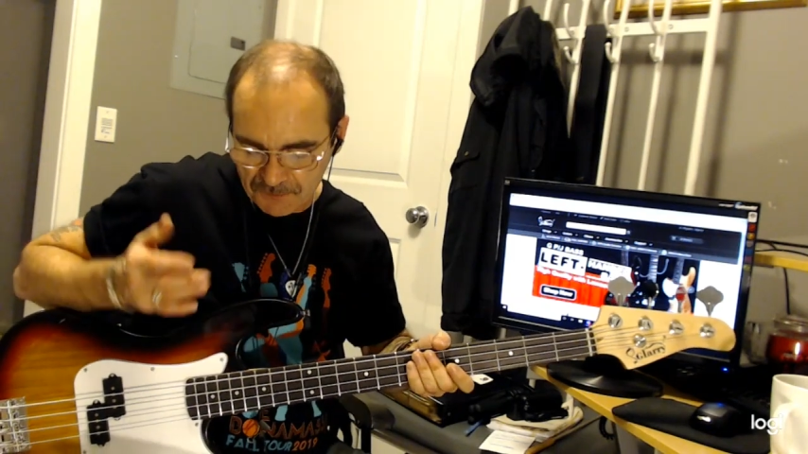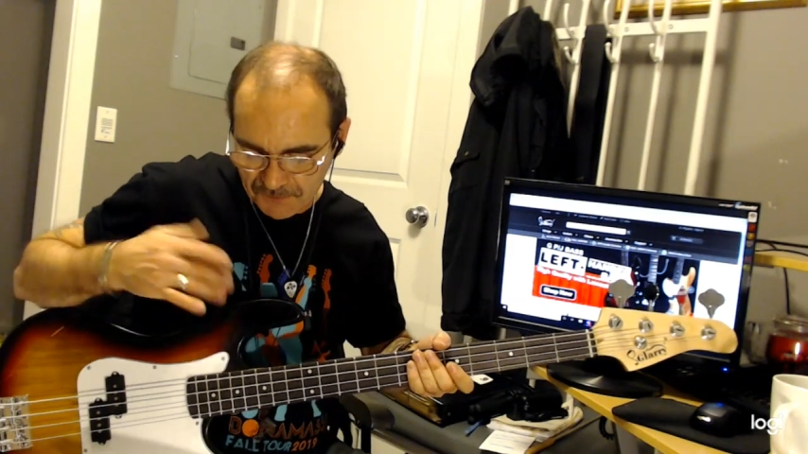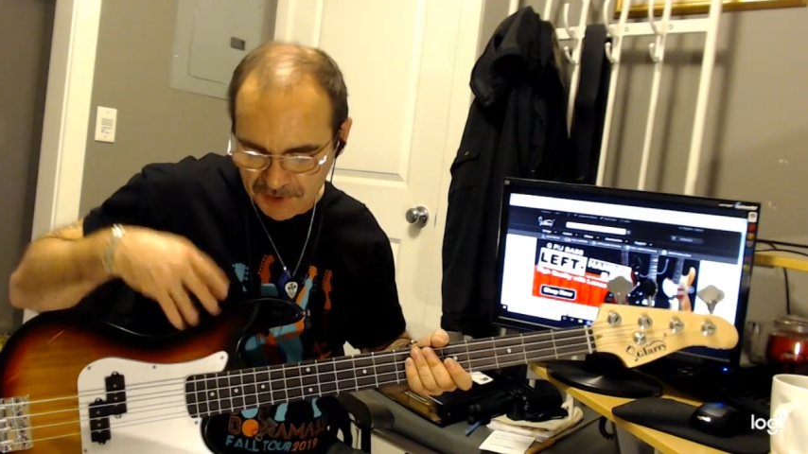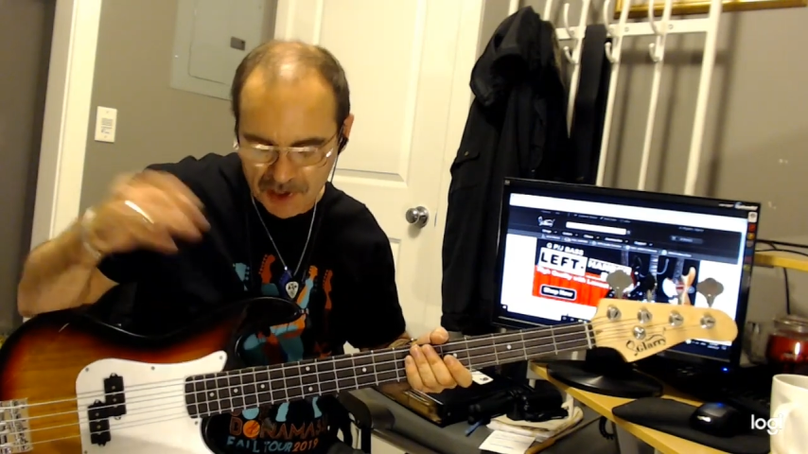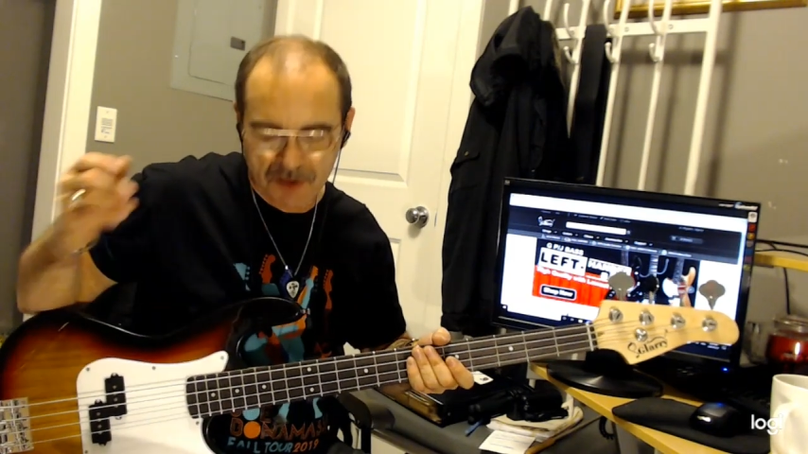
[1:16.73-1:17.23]

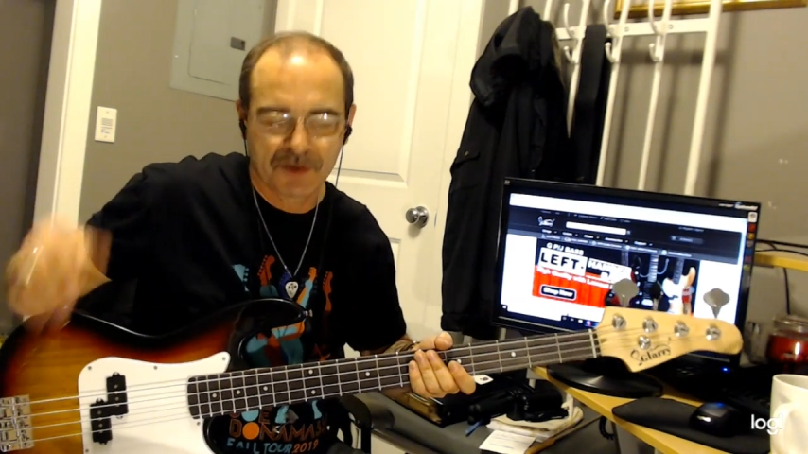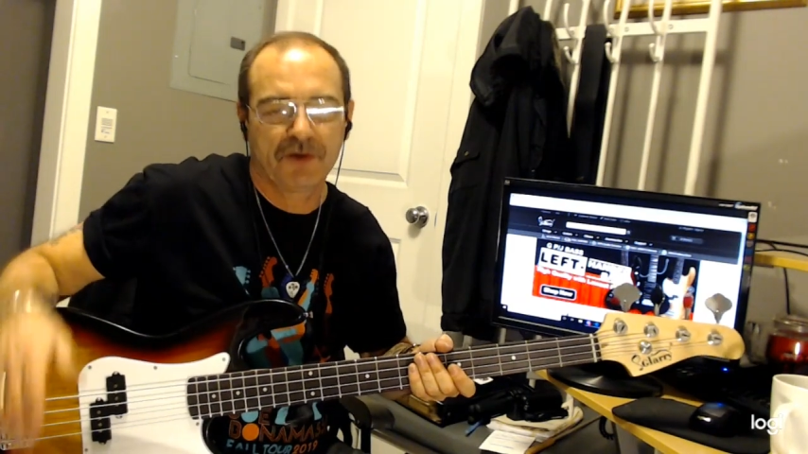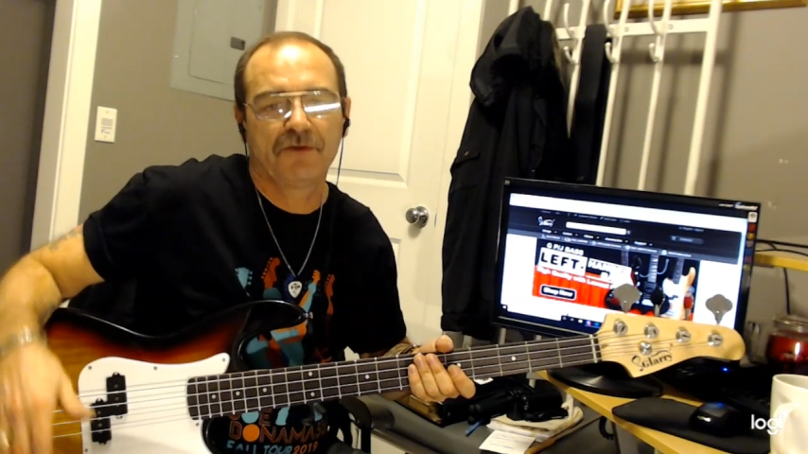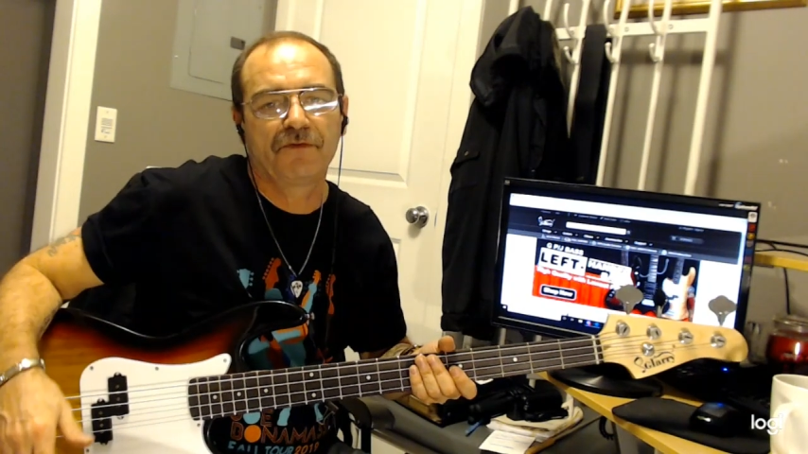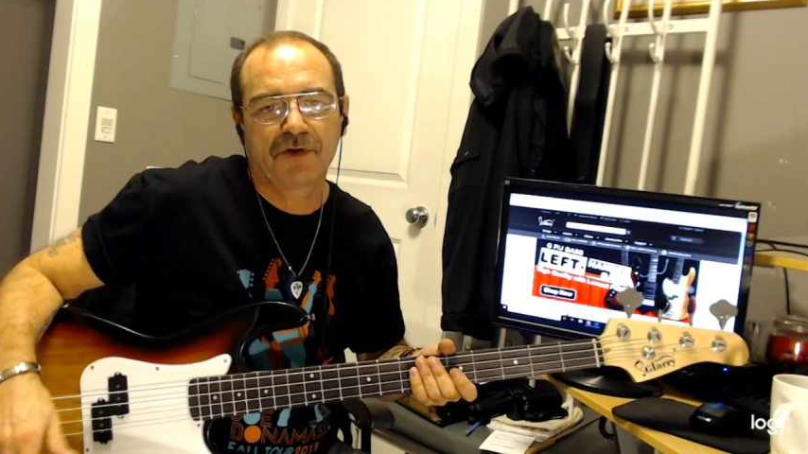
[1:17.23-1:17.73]

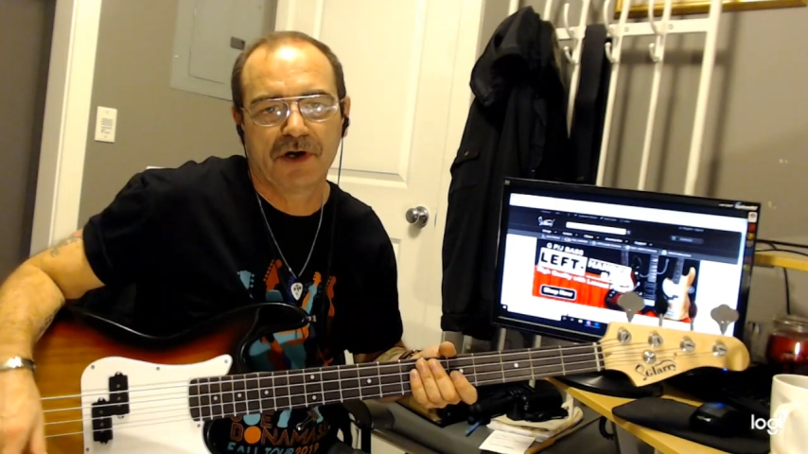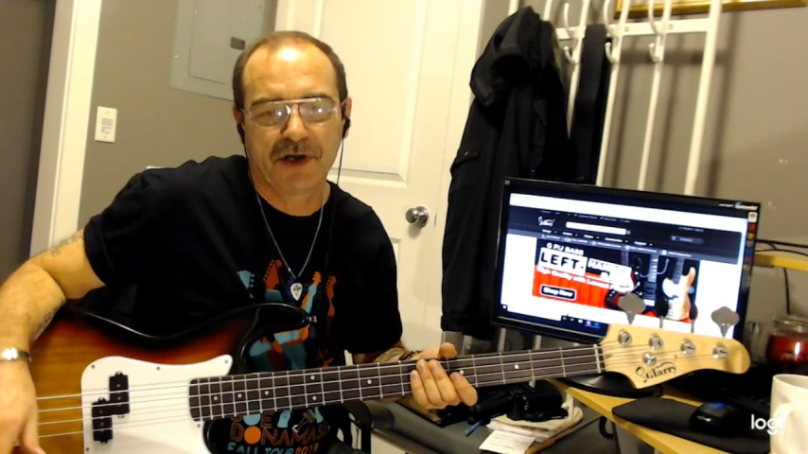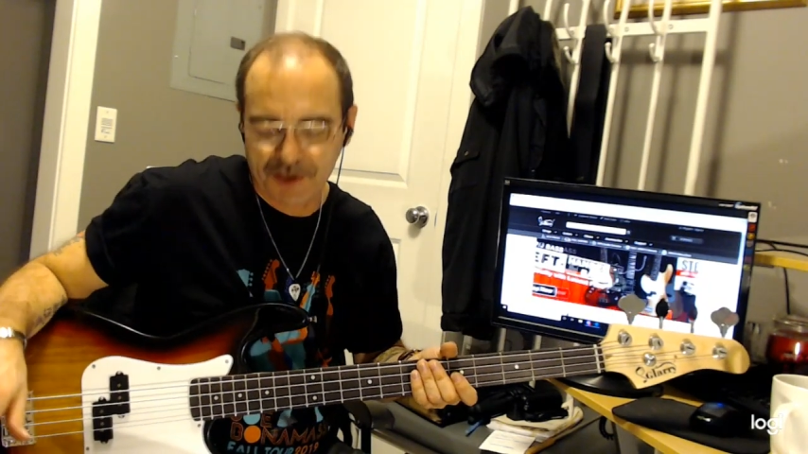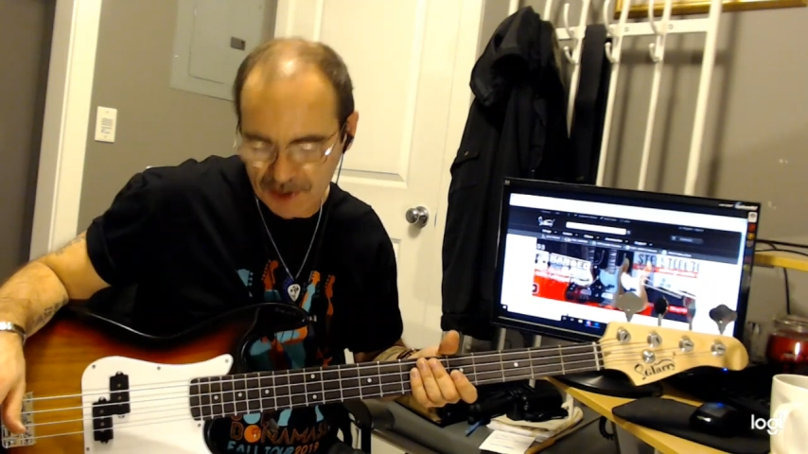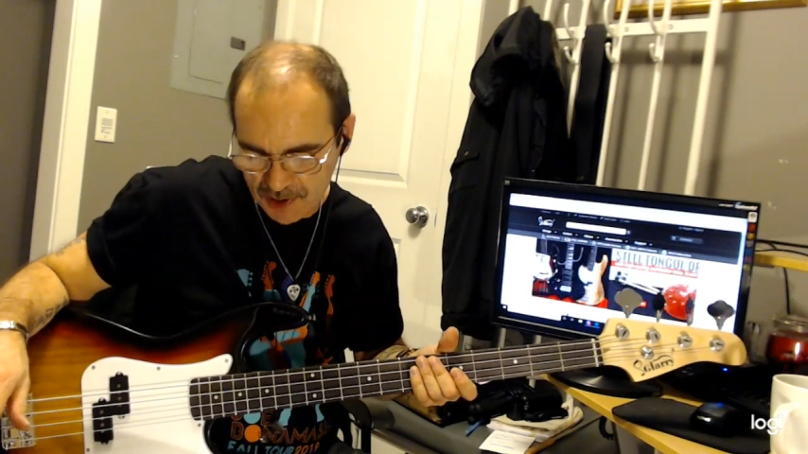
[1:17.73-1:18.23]
phenomenal for
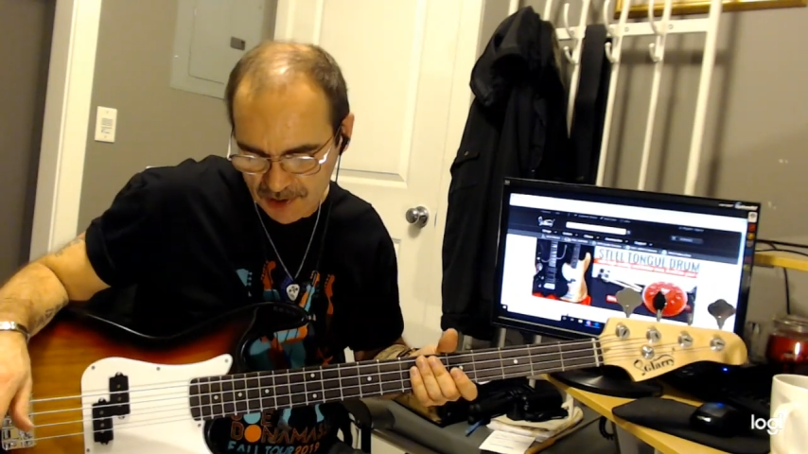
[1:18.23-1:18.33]
$100.